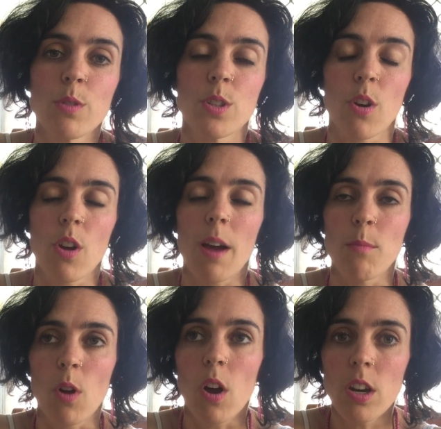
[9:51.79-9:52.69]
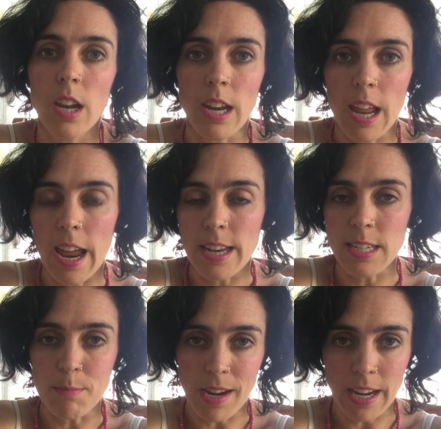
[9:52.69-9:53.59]
So I'm not an
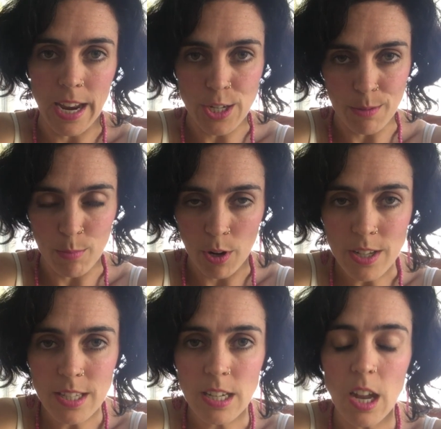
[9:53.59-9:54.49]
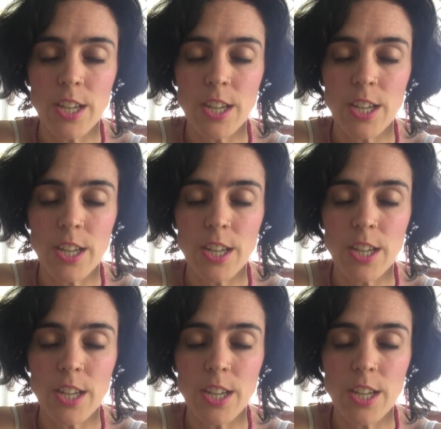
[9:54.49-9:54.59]
anti-medication person.